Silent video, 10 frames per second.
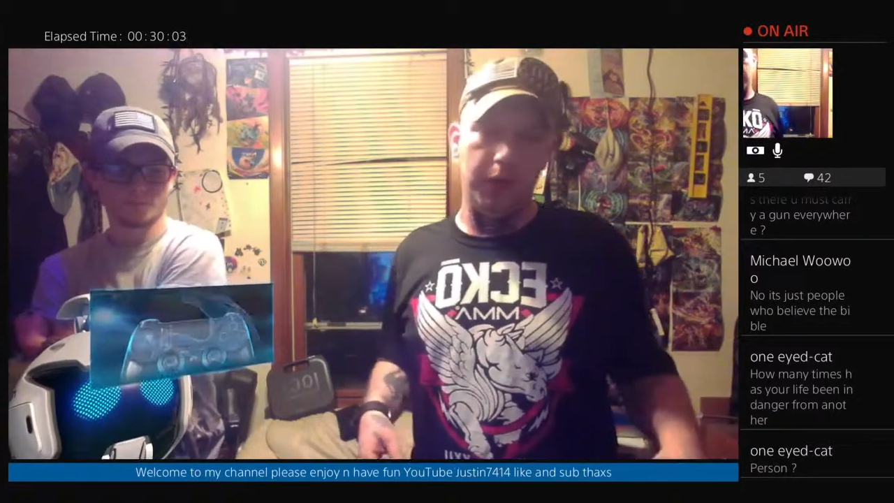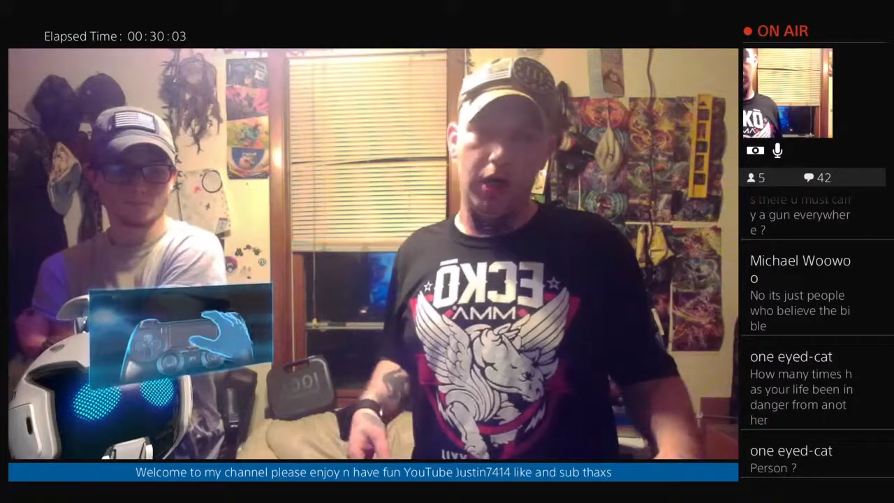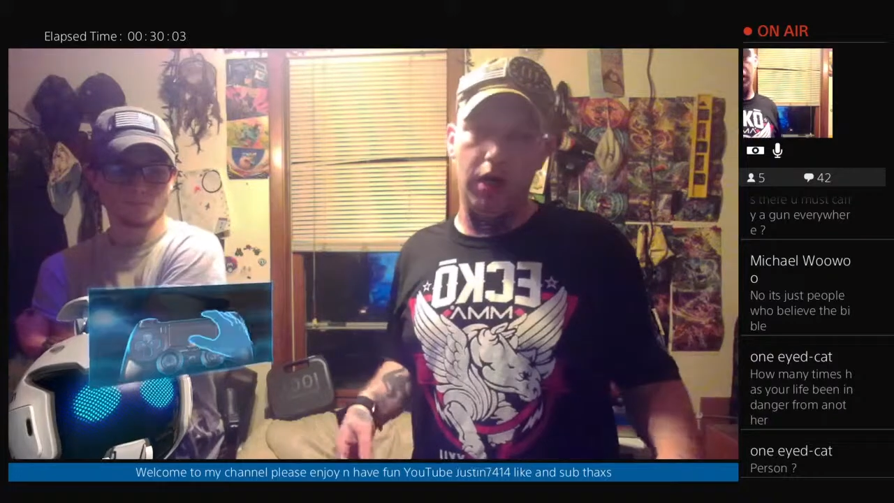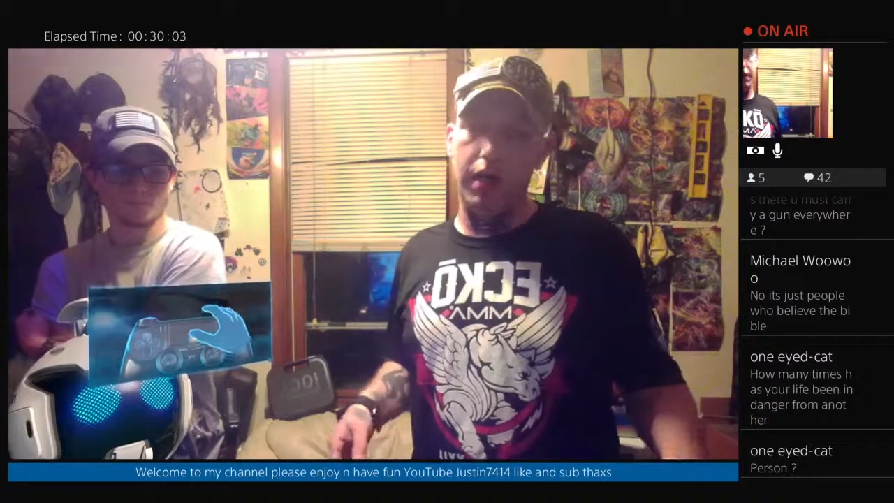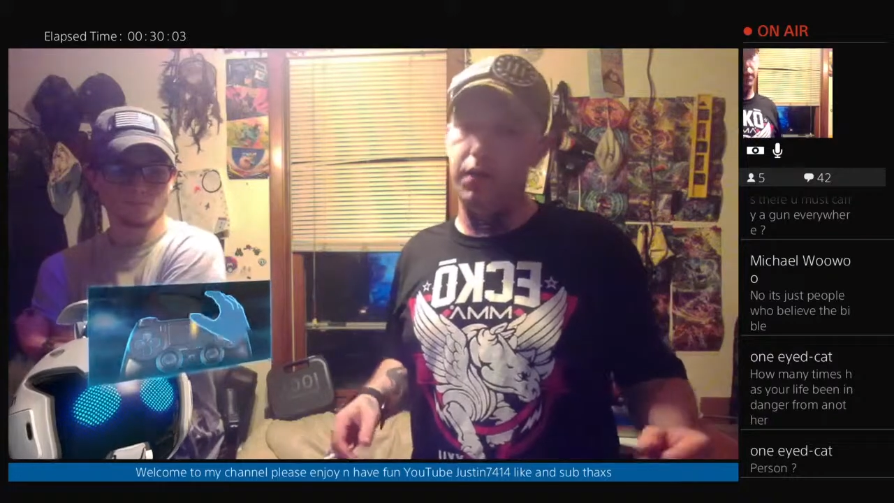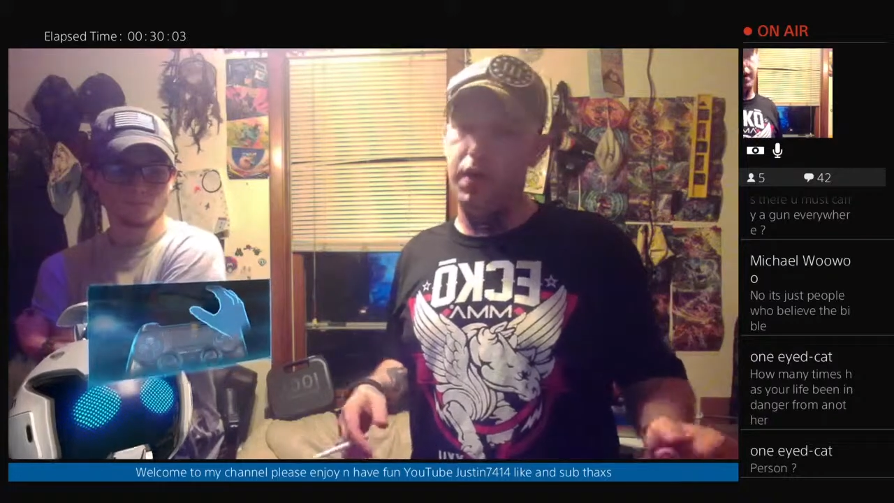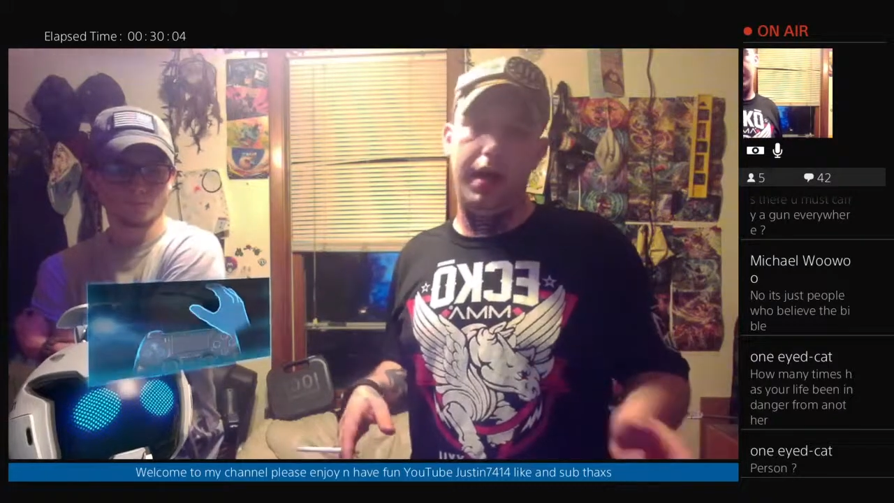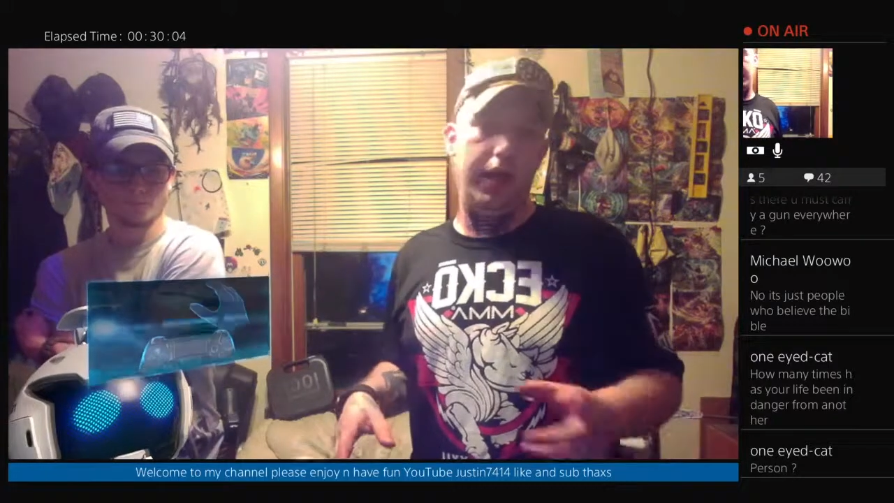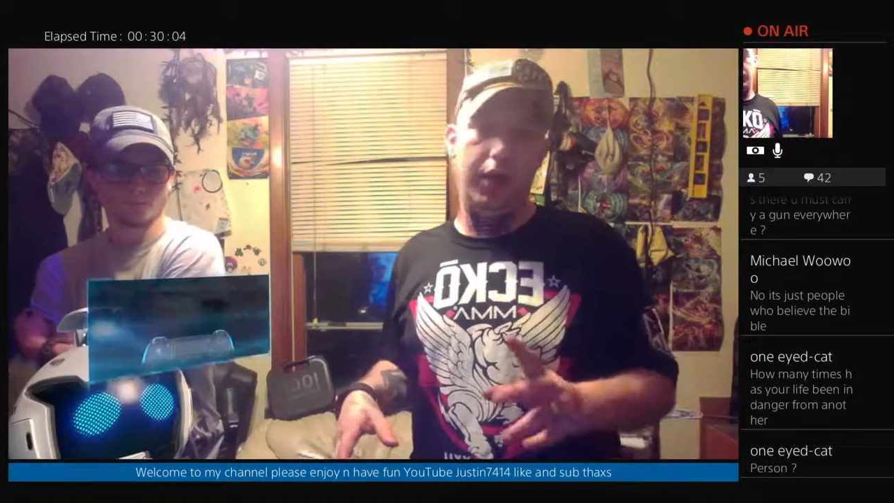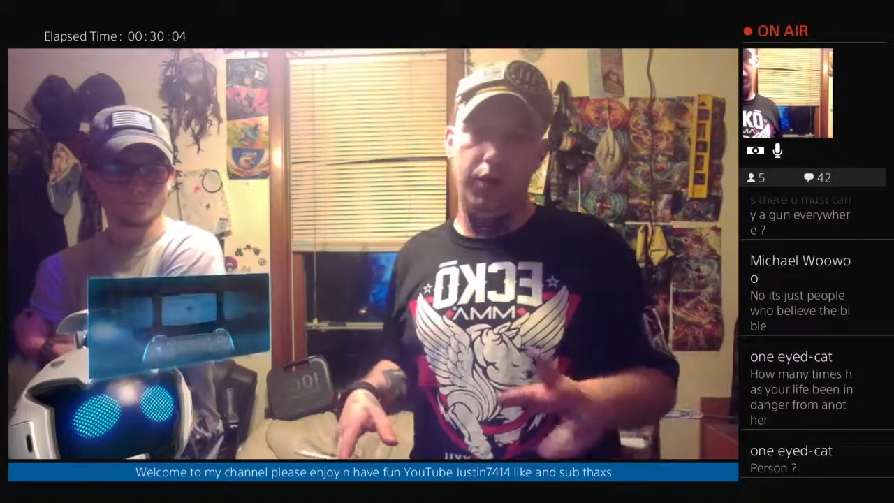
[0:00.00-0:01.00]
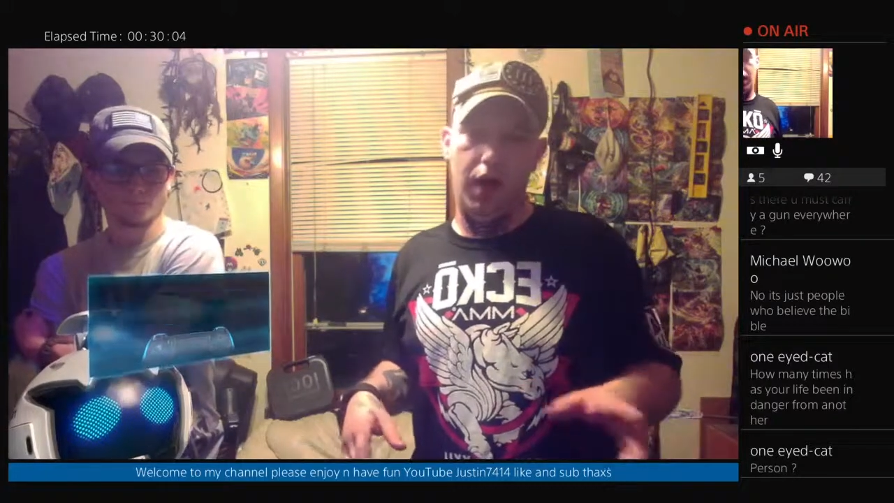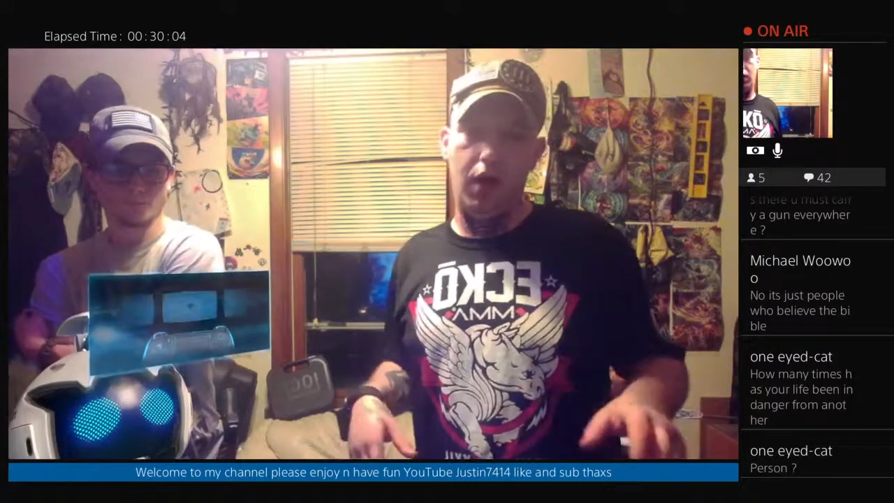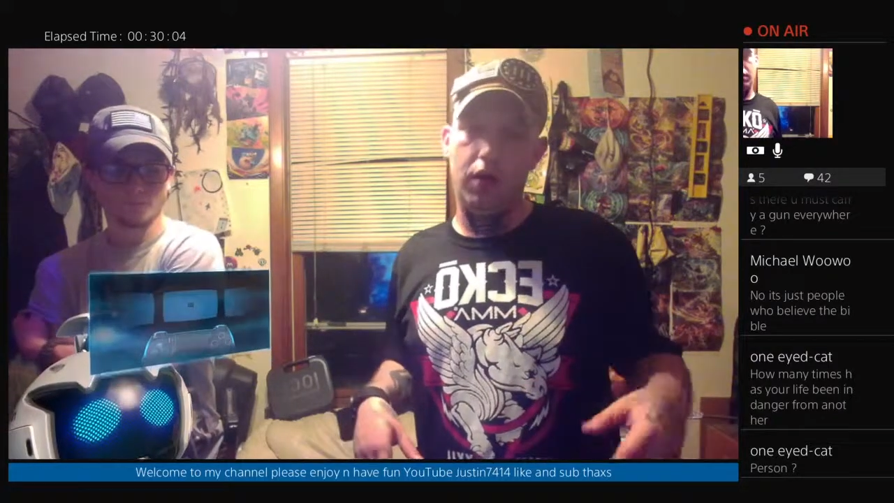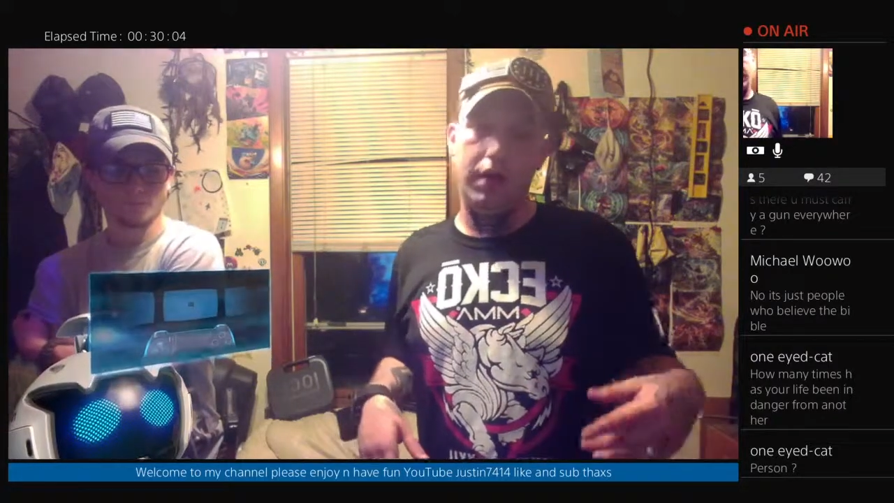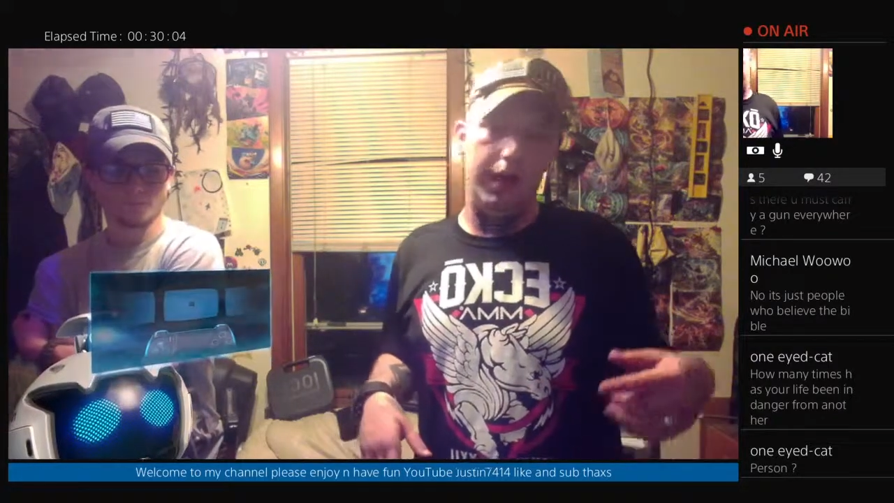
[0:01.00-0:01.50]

her and riding it around,